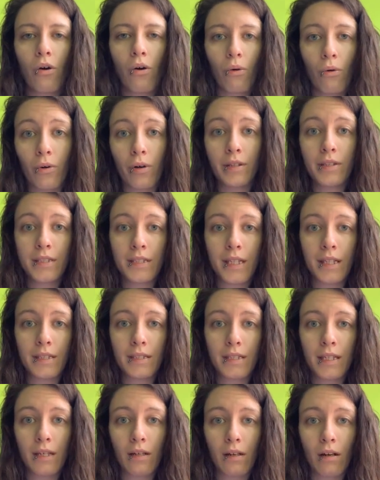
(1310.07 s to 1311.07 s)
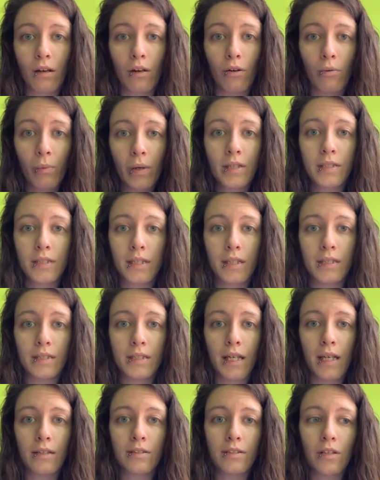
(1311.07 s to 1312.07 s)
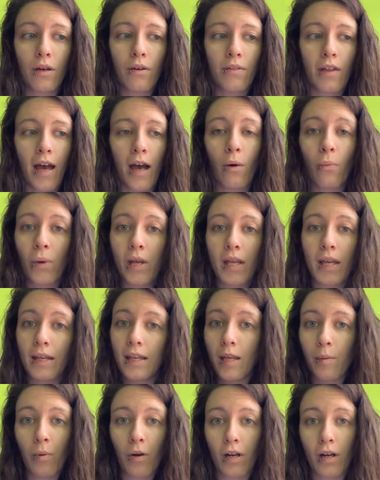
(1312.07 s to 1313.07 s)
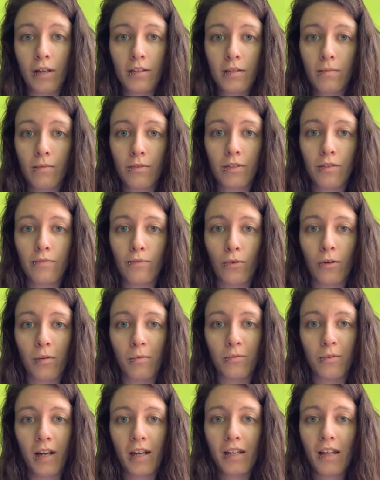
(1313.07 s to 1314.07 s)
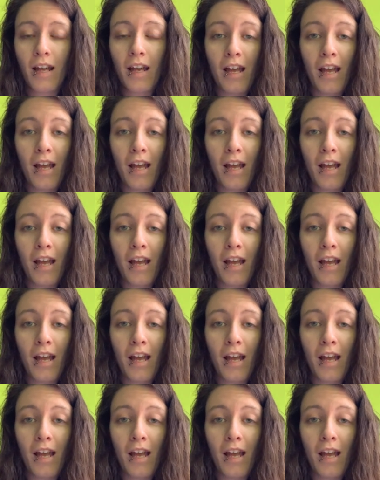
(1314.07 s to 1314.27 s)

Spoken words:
Cincy or with Cincy, so that we can keep our customers informed, right?